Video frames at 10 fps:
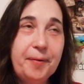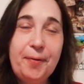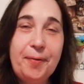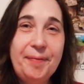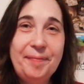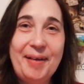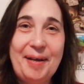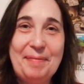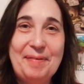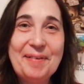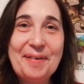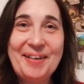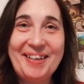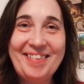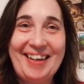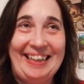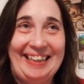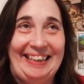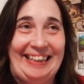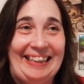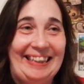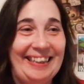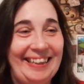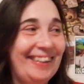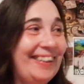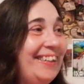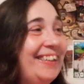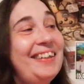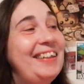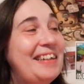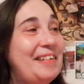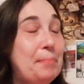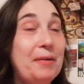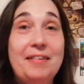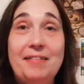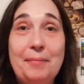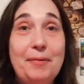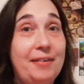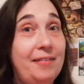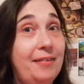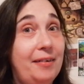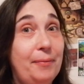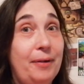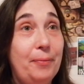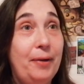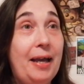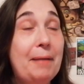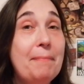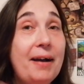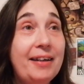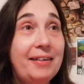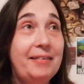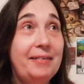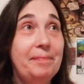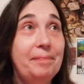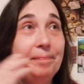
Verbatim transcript: Oh, I'm so excited. Yes, because I'm going to start right away. I might...